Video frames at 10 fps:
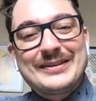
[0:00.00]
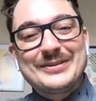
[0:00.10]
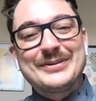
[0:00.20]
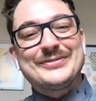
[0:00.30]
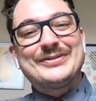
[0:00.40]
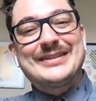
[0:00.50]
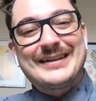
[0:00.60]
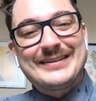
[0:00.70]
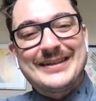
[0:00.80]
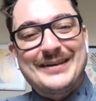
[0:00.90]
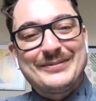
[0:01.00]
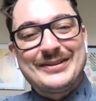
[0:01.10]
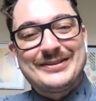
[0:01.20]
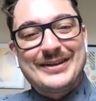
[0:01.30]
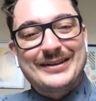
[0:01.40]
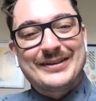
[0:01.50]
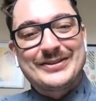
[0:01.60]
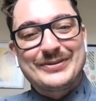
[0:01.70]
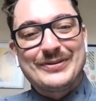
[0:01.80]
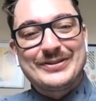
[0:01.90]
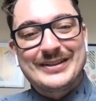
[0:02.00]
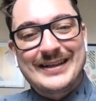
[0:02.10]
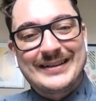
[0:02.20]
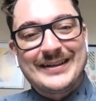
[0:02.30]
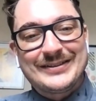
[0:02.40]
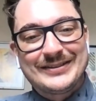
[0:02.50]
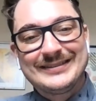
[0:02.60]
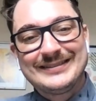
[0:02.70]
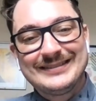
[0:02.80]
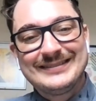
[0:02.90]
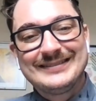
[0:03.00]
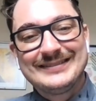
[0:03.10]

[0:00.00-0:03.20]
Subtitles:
Well, thanks so much for taking the time to talk us through this today, Daniel.